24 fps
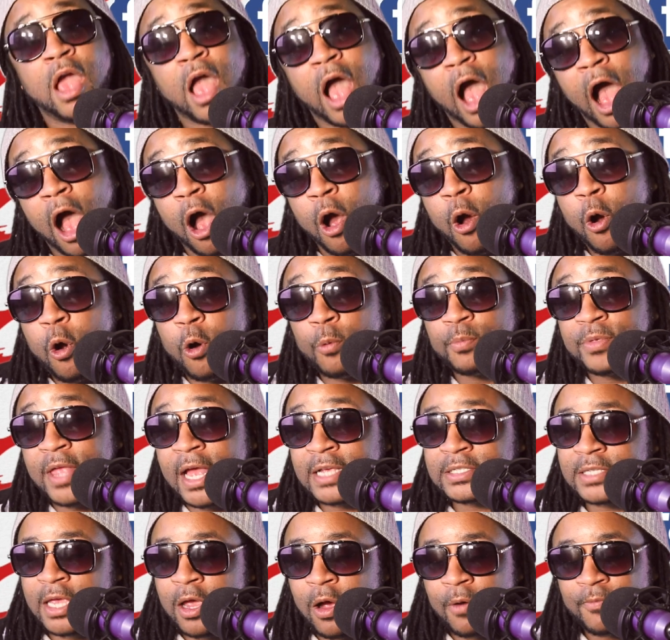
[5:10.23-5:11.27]
I hope
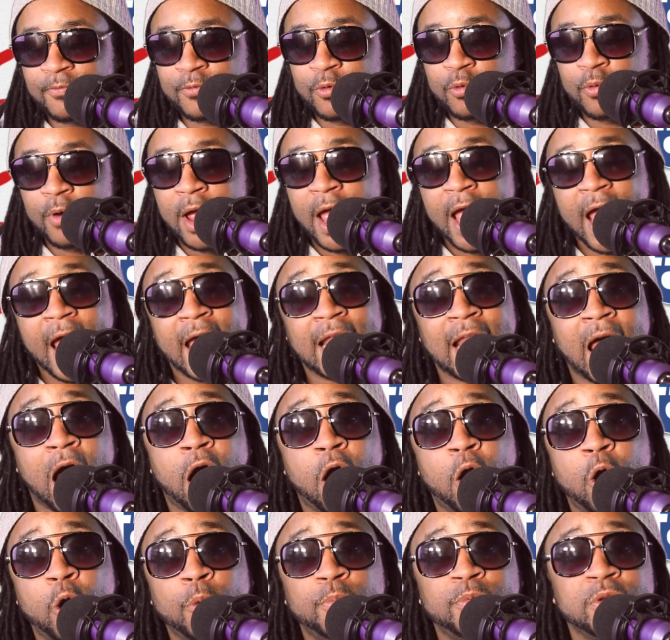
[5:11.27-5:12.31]
that's helpful, and I
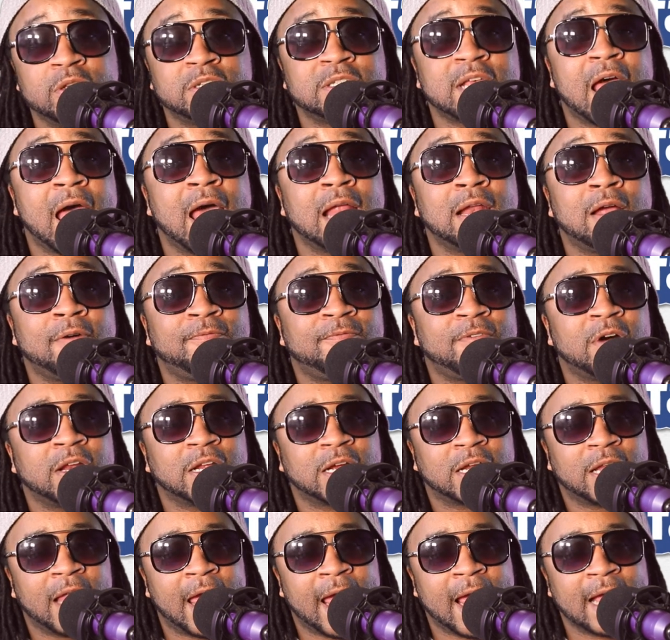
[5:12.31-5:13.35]
hope you sign up for the
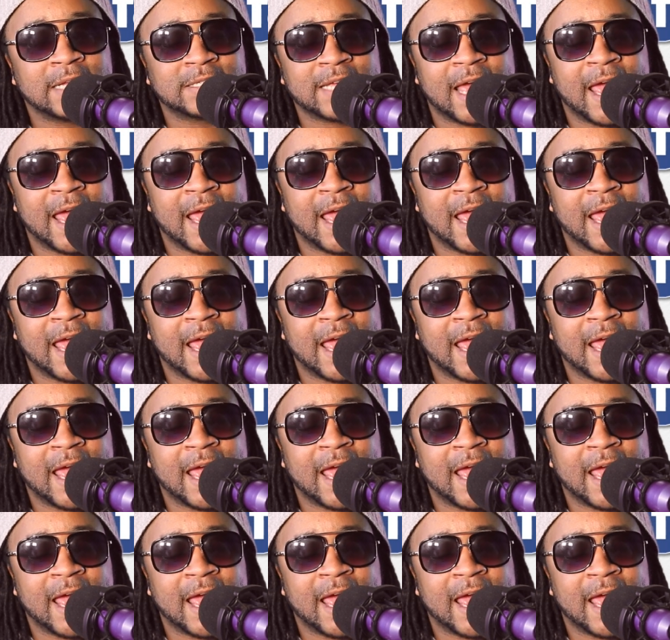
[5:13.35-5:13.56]
class